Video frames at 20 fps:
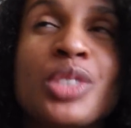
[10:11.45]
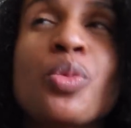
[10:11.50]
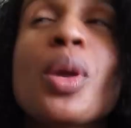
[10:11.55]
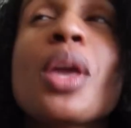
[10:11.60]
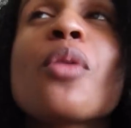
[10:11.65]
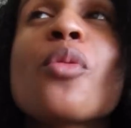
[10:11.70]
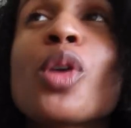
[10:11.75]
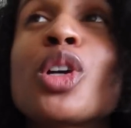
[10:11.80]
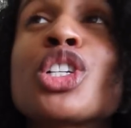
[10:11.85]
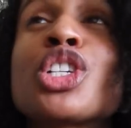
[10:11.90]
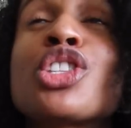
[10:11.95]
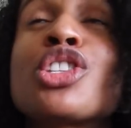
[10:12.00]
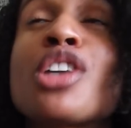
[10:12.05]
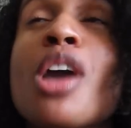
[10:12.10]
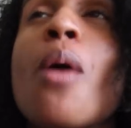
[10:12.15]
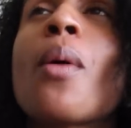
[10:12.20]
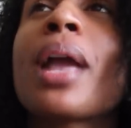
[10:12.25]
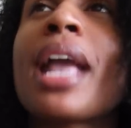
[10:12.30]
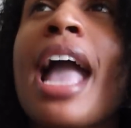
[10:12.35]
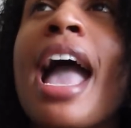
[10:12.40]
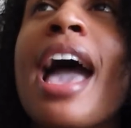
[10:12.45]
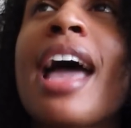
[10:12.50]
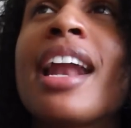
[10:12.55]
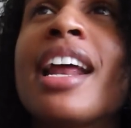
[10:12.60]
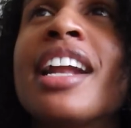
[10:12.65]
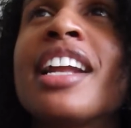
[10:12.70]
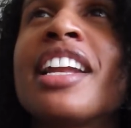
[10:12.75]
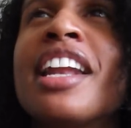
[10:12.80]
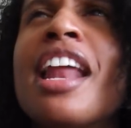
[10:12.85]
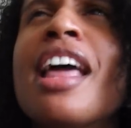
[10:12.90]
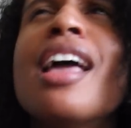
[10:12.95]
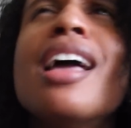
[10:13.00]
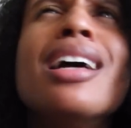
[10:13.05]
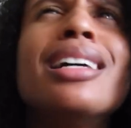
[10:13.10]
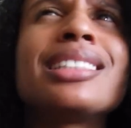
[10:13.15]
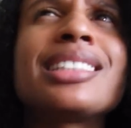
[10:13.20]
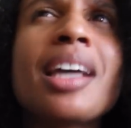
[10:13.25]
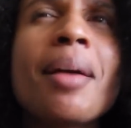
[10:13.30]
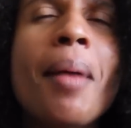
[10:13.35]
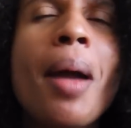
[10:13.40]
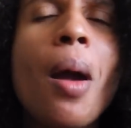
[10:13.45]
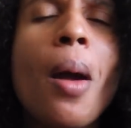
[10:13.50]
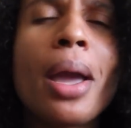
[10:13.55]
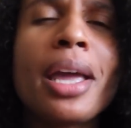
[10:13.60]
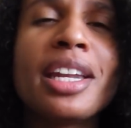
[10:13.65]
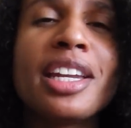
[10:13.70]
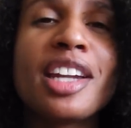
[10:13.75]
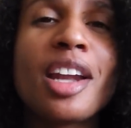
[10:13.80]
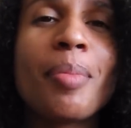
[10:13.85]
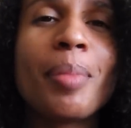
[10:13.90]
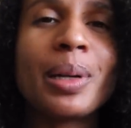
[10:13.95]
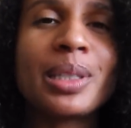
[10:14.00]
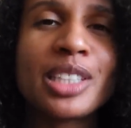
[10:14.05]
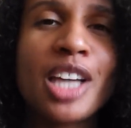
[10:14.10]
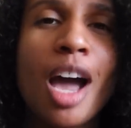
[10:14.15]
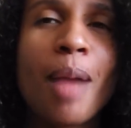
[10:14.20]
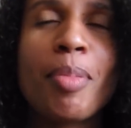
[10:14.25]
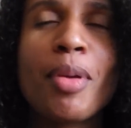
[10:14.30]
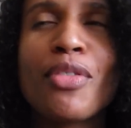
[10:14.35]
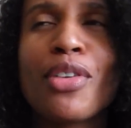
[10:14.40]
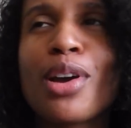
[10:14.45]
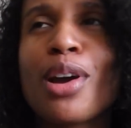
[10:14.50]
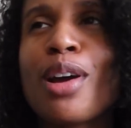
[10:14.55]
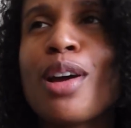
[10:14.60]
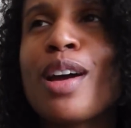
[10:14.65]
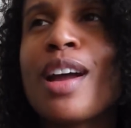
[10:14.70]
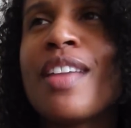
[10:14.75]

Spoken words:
We were just going at it, and somehow I ended up on top of her,